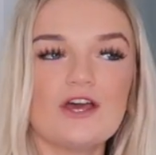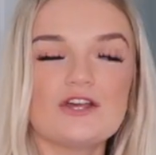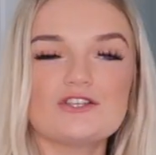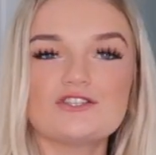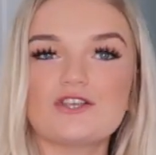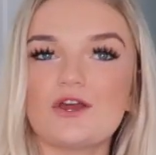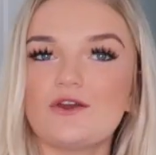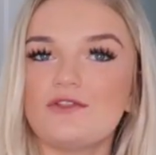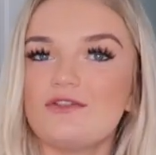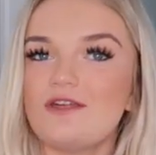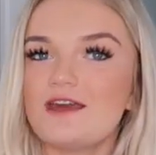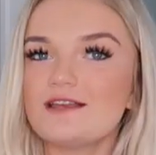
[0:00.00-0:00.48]

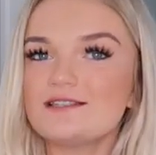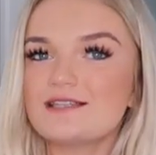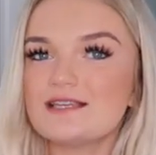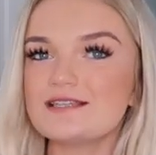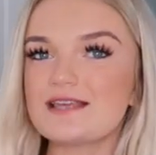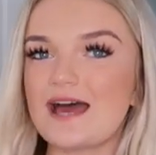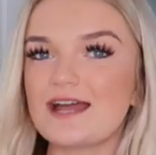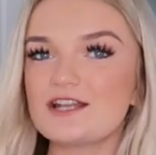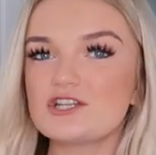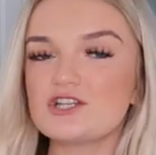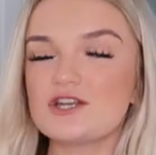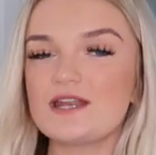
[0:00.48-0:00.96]
So this is
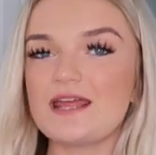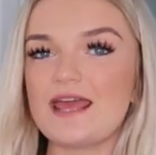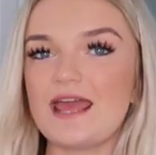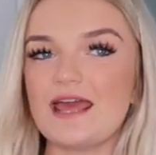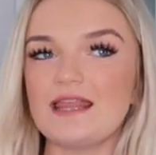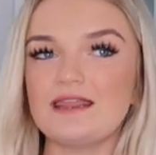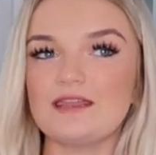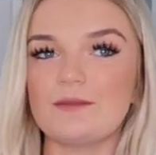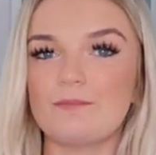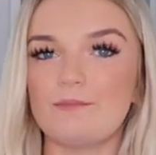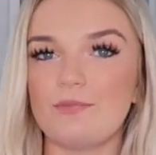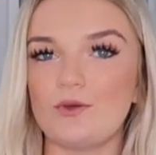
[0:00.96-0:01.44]
actually
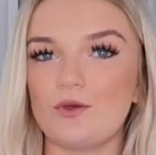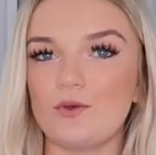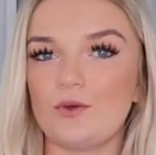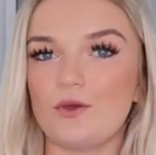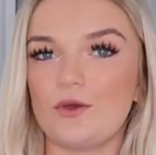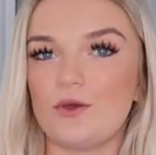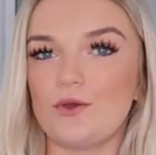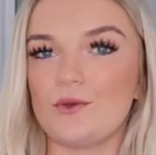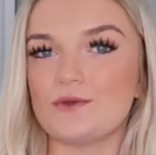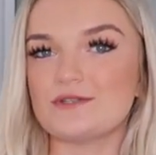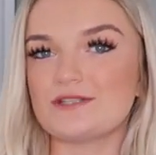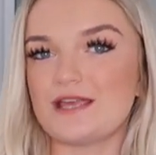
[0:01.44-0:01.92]
in the
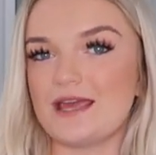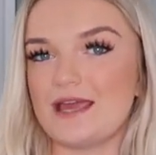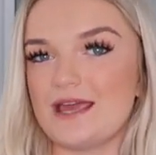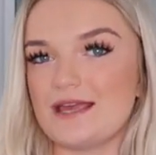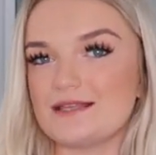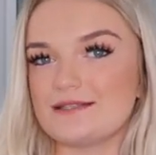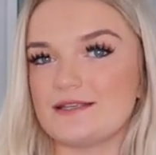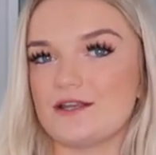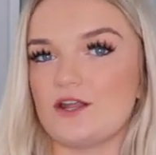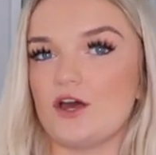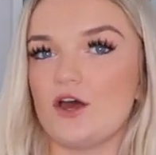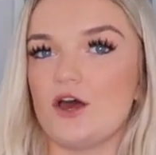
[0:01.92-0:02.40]
Boohoo's
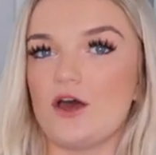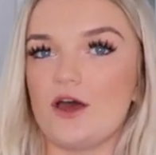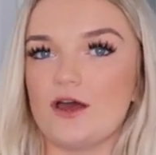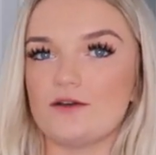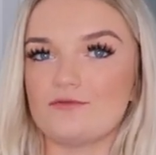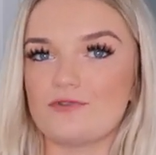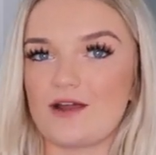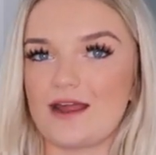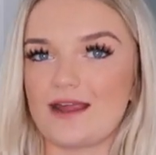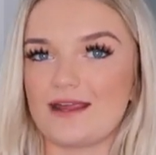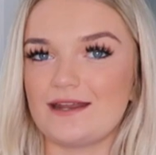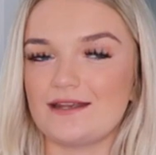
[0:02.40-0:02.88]
His and Her
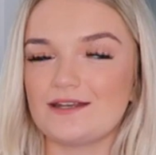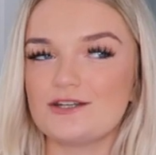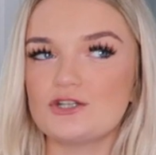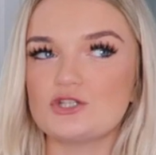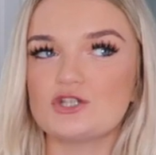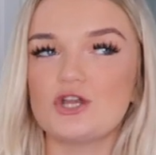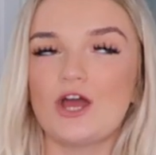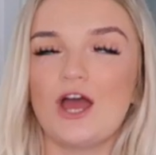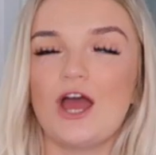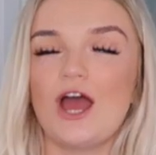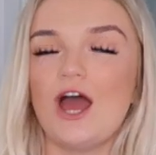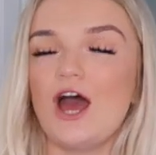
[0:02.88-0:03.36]

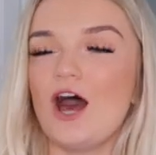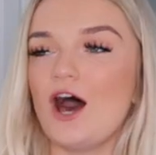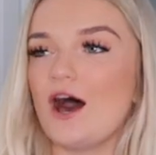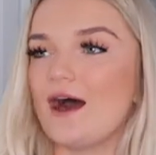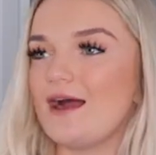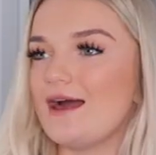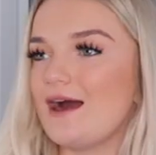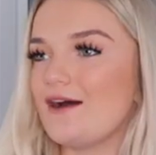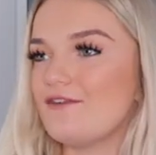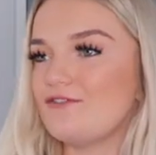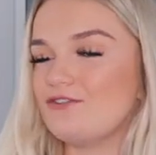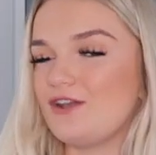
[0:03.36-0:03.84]
range.
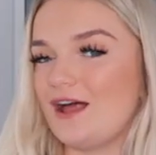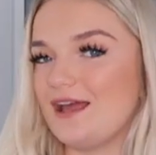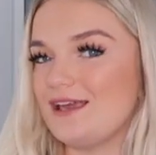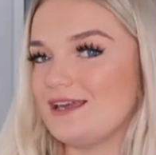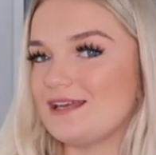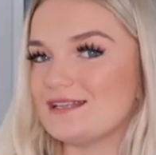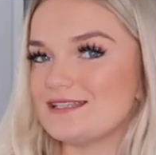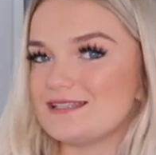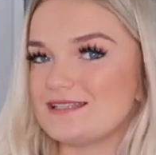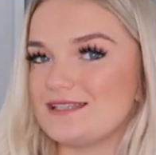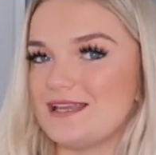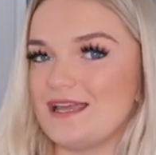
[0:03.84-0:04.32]
I have
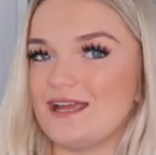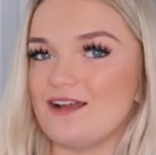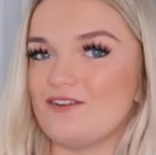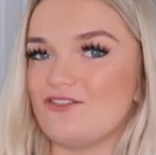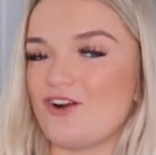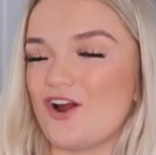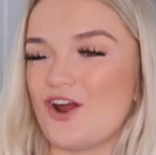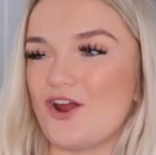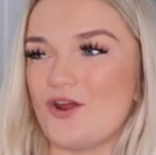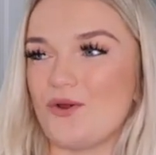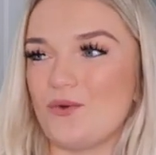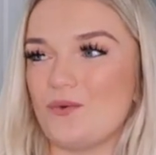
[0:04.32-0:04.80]
like
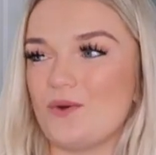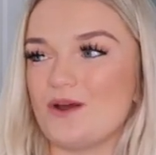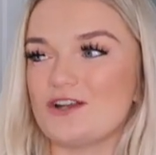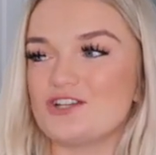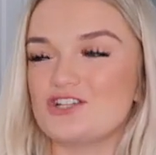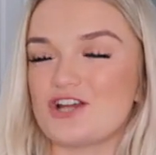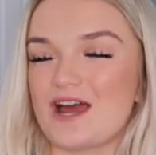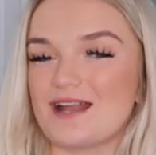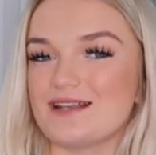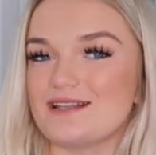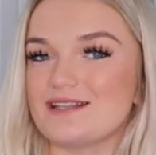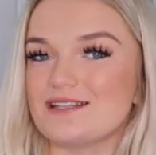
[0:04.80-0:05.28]
zero
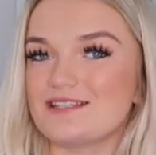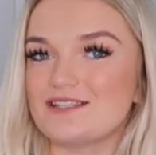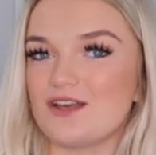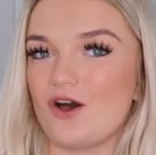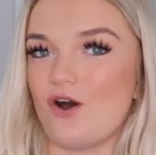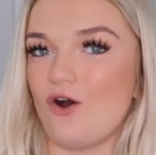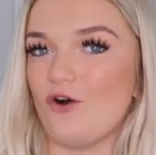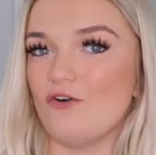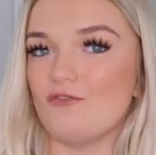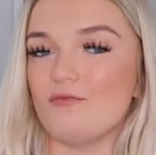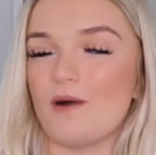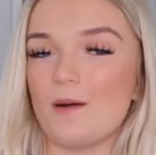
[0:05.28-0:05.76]
chance
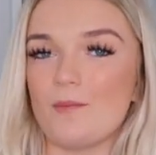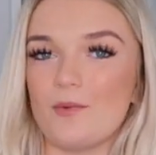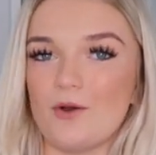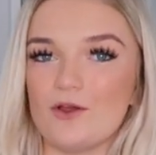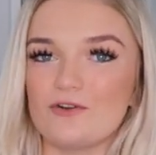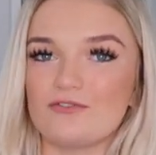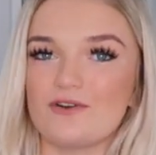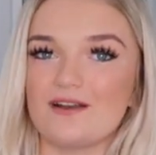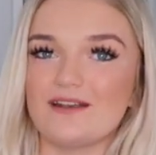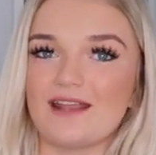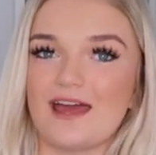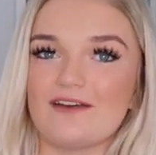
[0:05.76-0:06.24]
of my
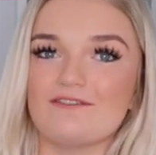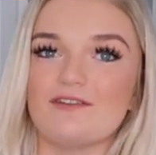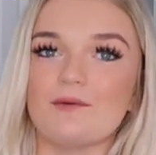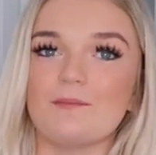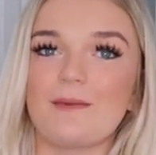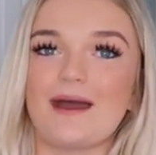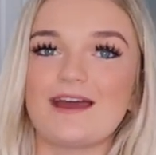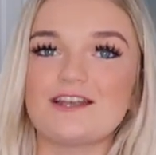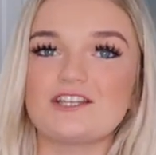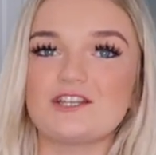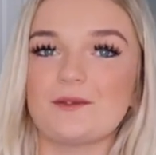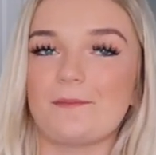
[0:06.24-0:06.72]
boyfriend ever
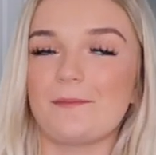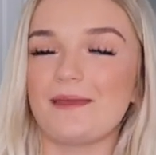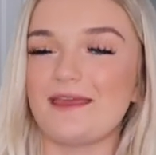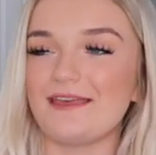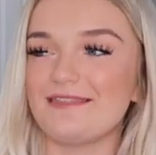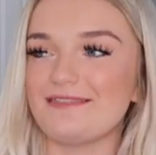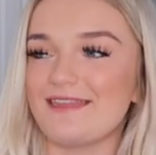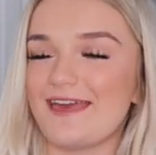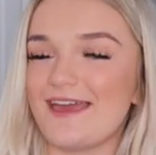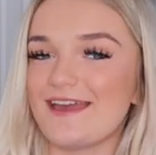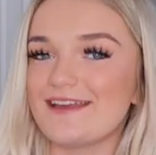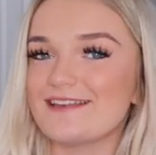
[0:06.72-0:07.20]
matching me
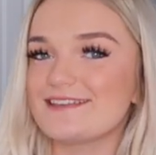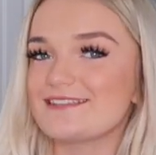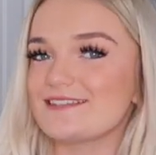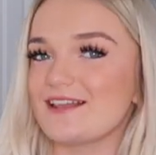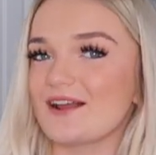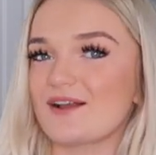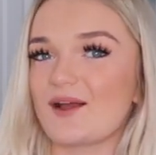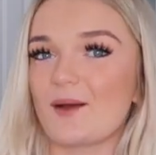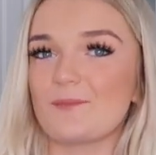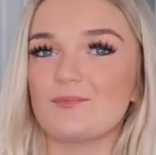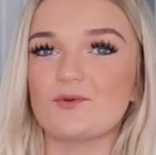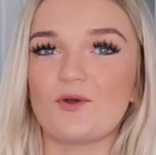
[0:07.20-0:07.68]
in this,
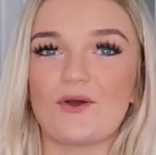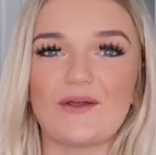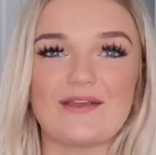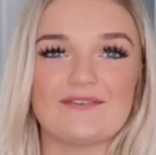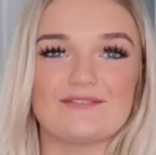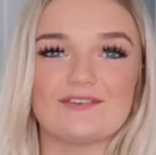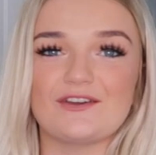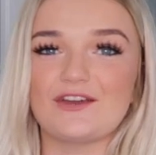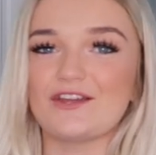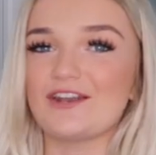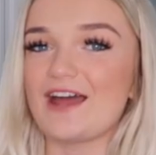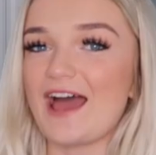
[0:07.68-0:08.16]
like I'm not
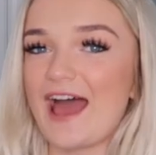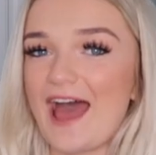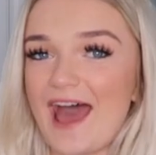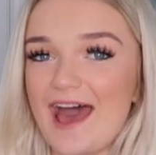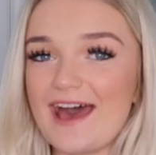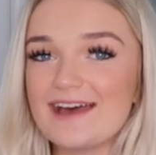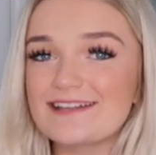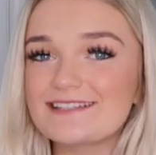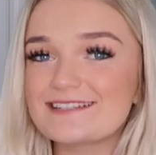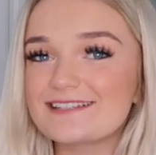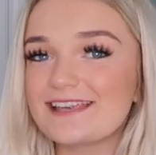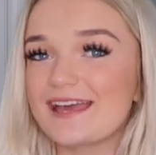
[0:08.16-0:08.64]
even gonna
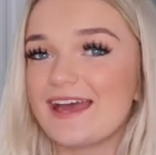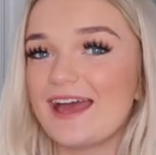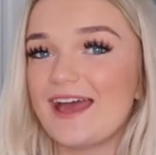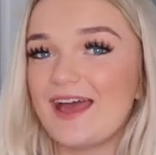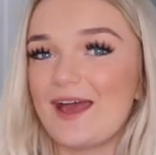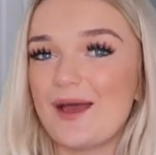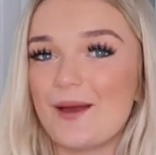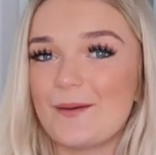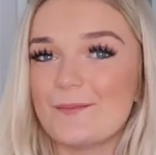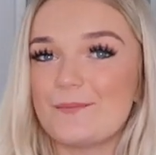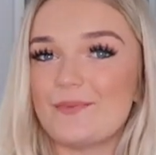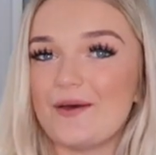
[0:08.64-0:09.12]
ask.
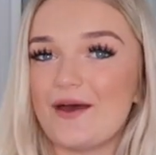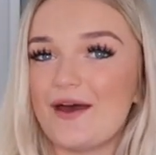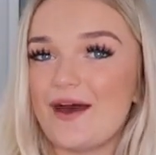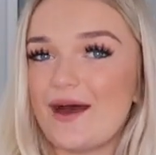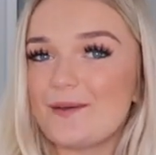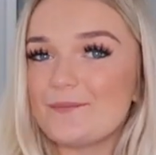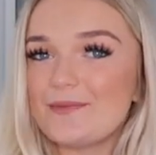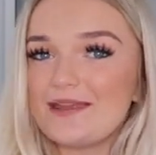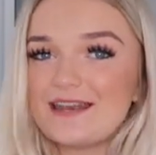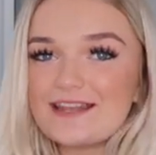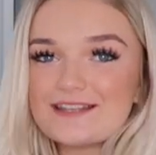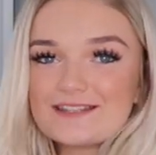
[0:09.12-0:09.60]
But
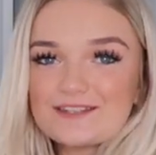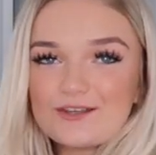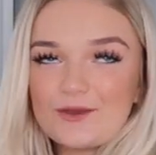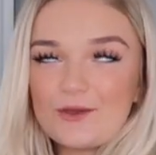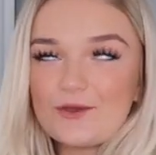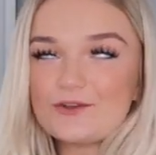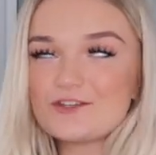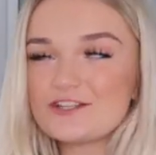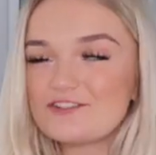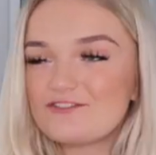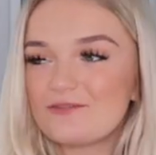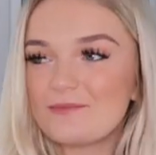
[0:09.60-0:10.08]
I mean, it's
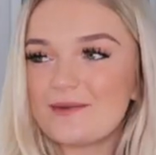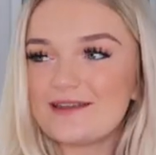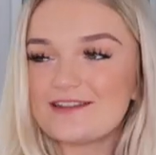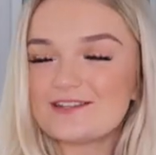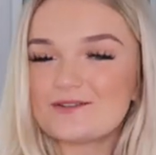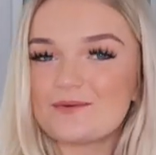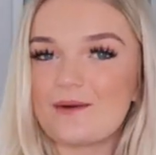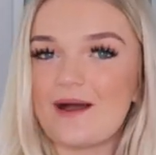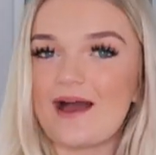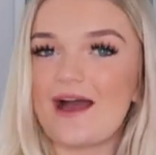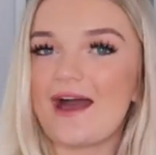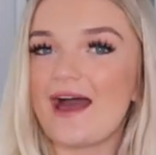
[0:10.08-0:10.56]
cute just for me
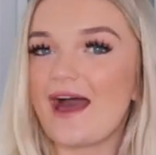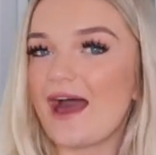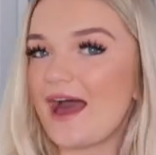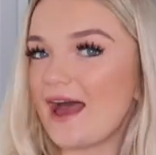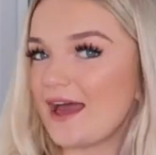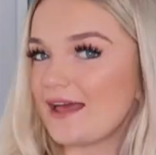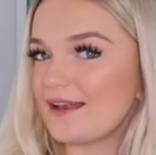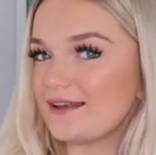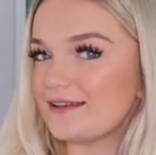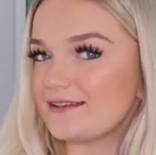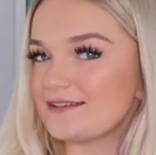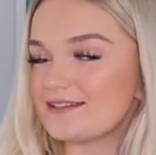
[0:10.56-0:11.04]
to wear
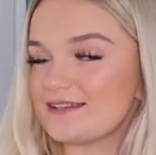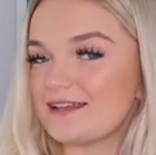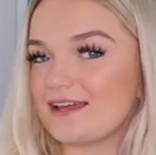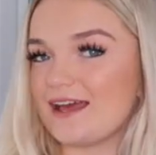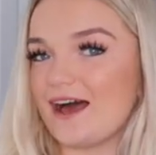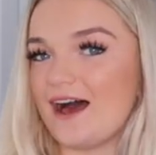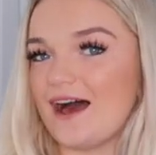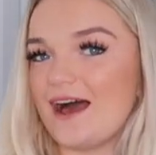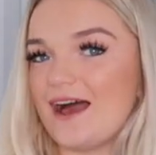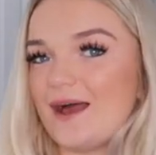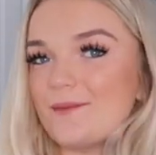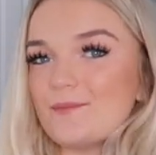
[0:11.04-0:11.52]
and
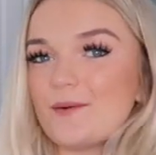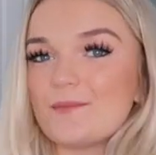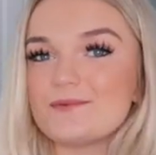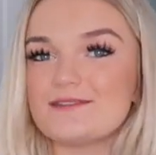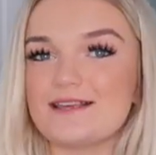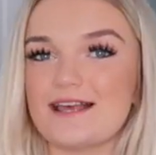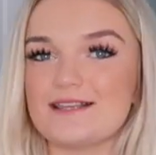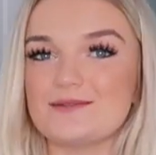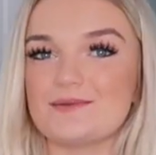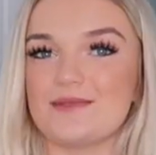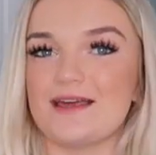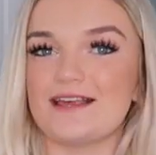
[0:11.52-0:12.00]
I'm
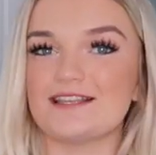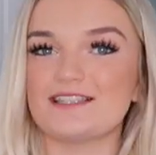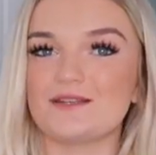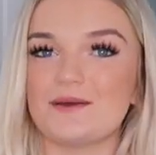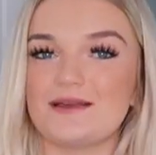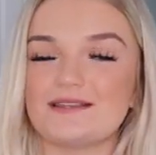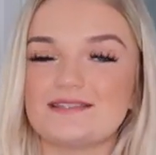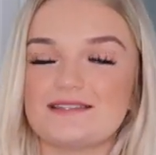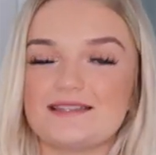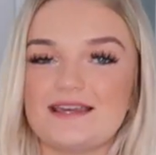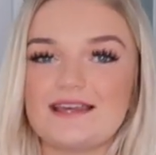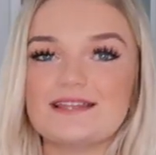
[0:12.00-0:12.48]
obsessed with it. So
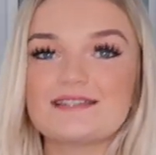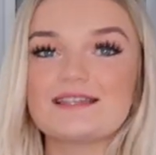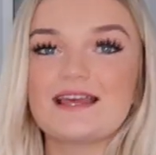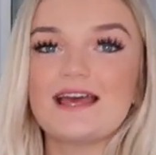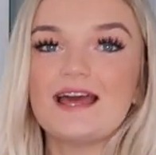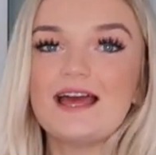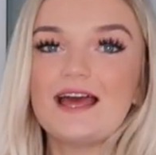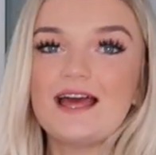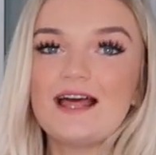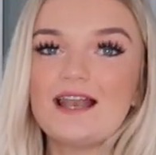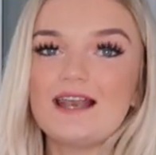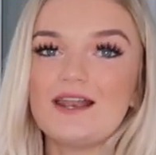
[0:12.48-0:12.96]
it's this
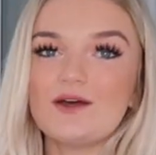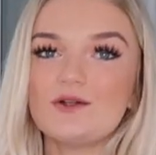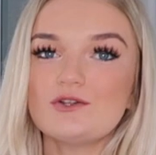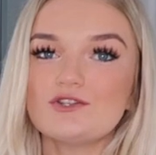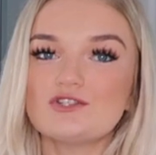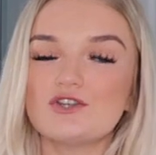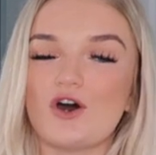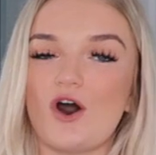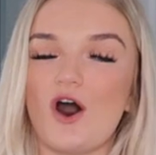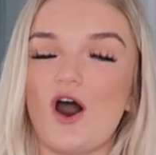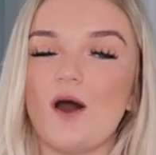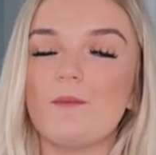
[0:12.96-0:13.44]
little
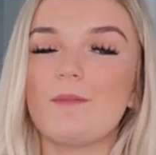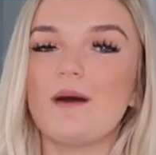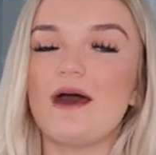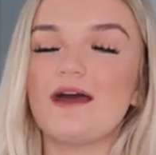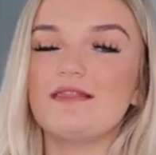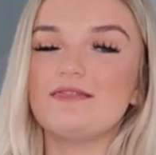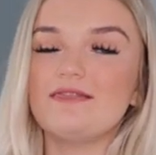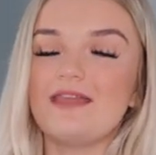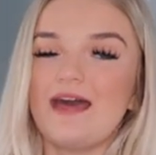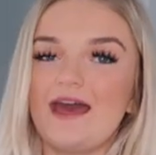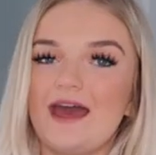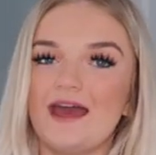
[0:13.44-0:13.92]
top and